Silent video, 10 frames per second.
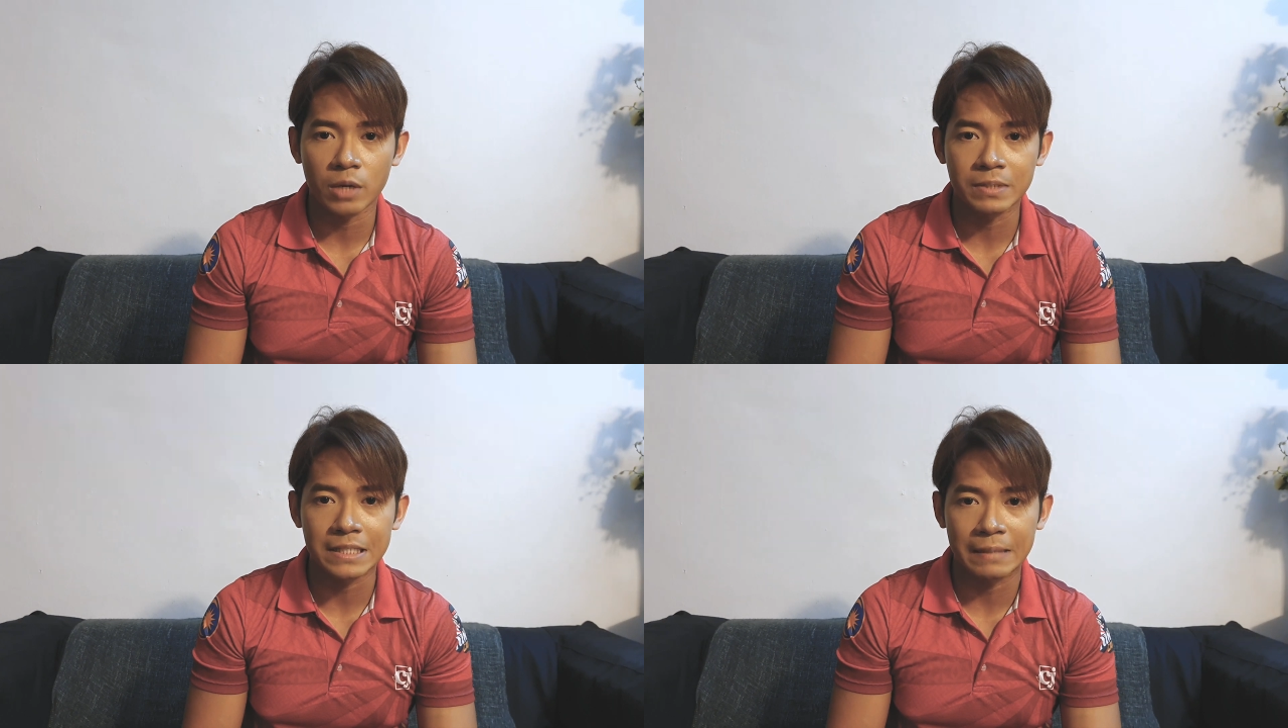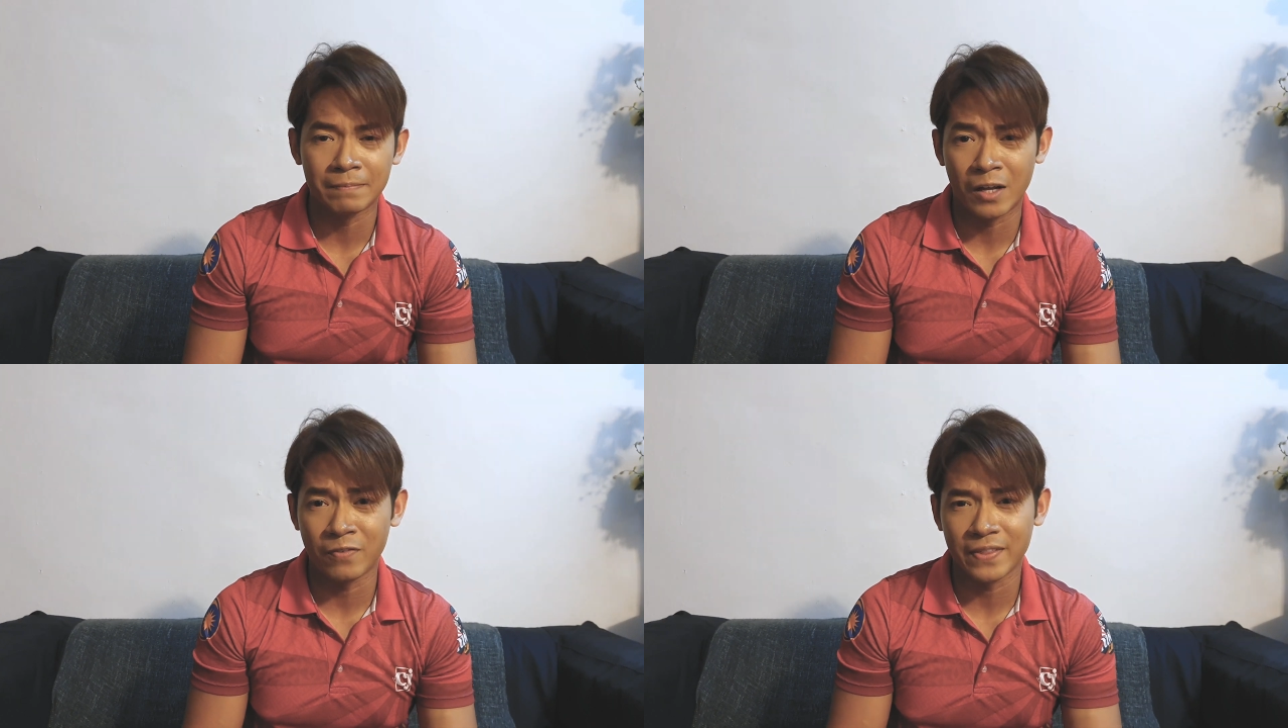troublesome
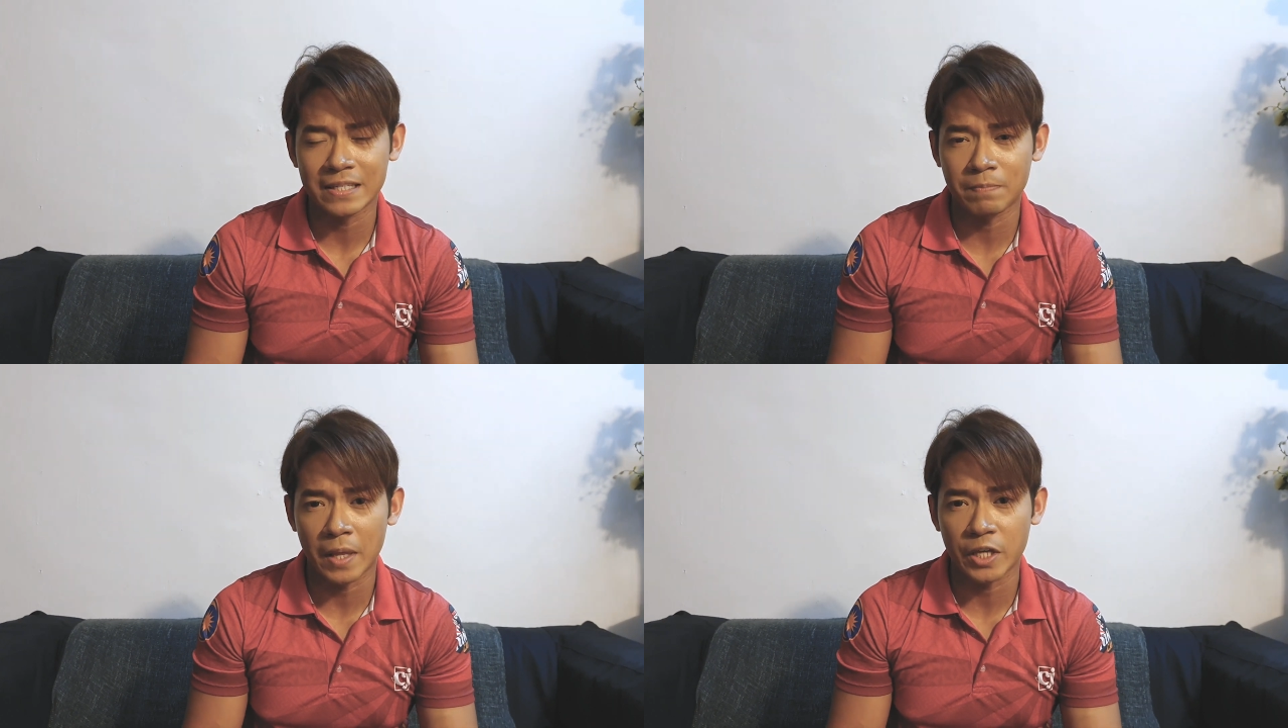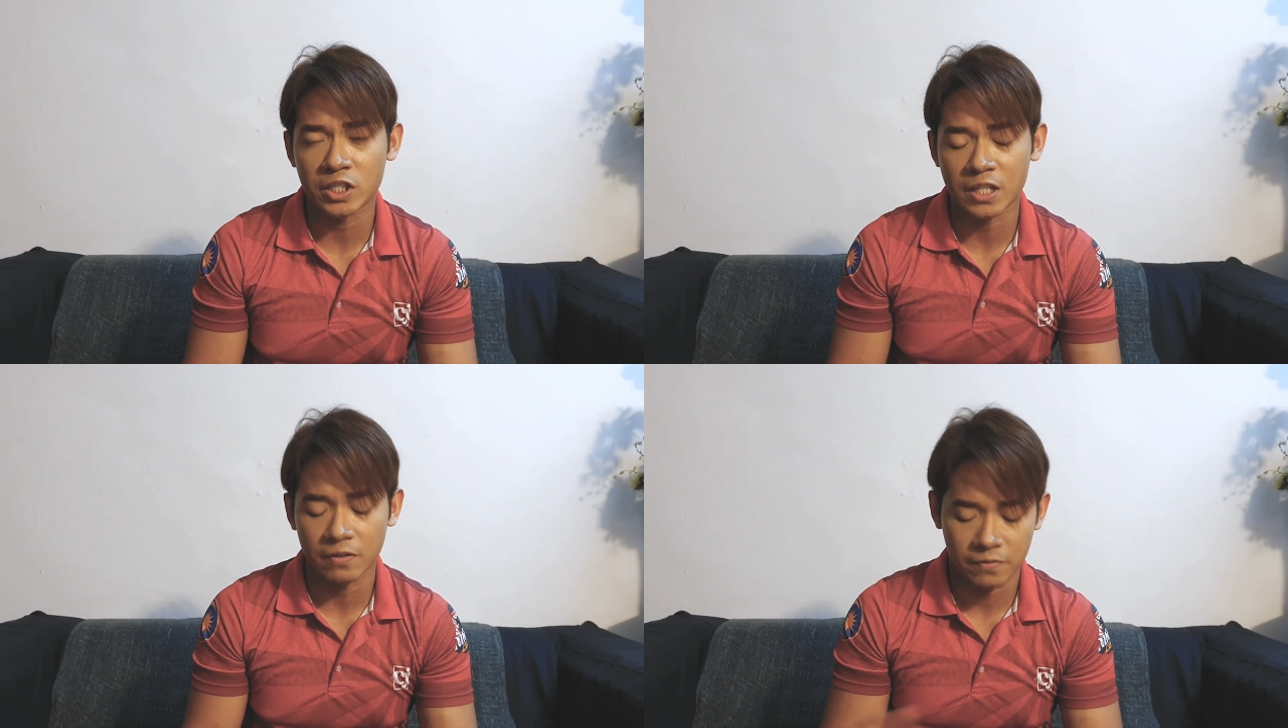of the spillage
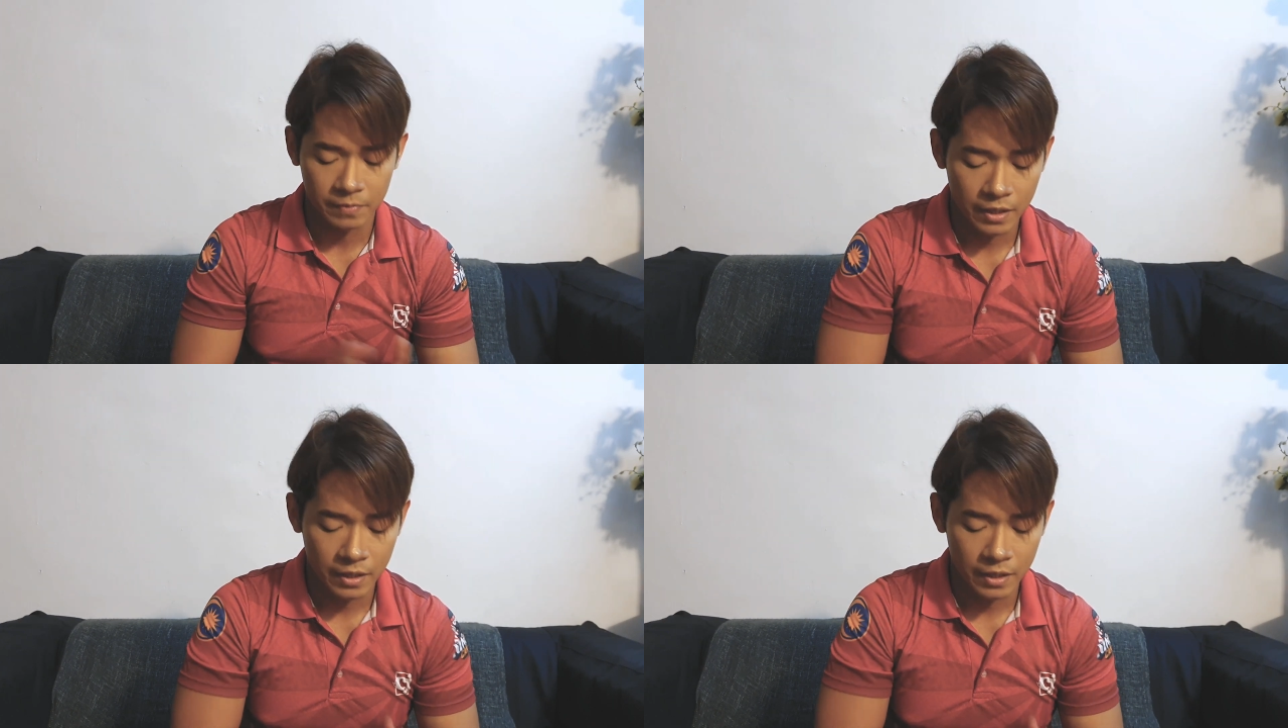stuff.